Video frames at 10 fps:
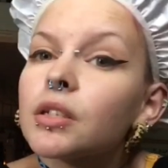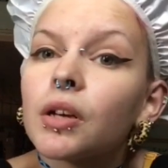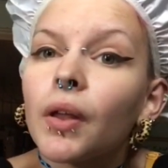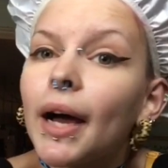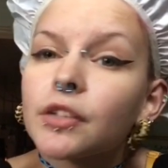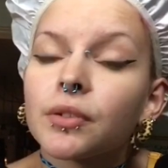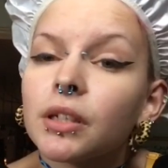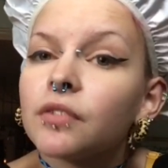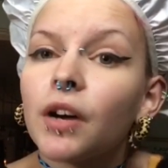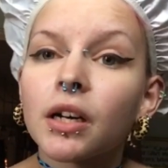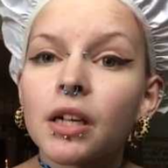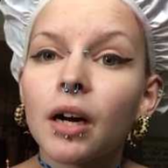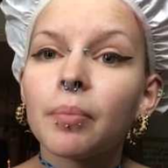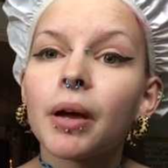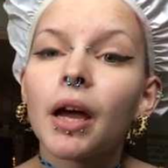So that's really fucked
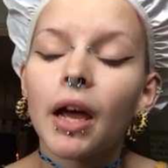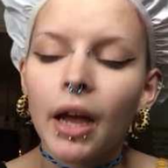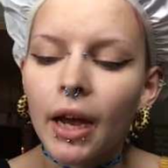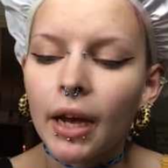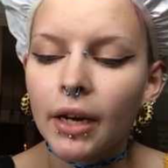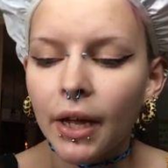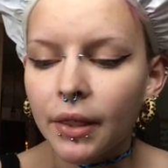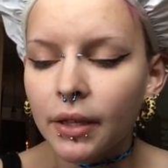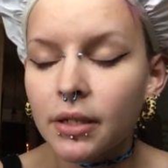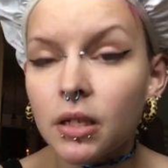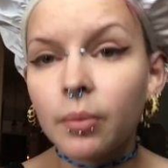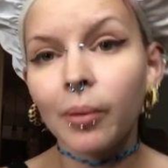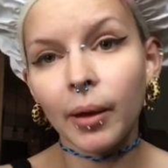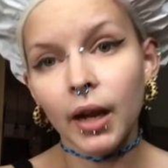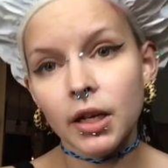up. And I think that's gonna be
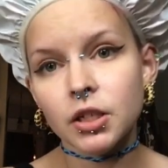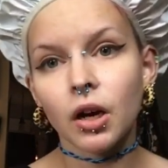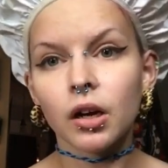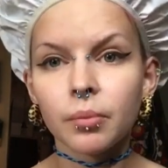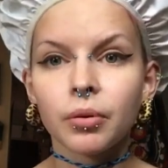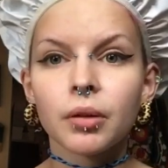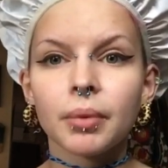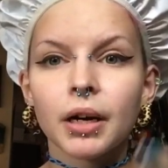my last talking point,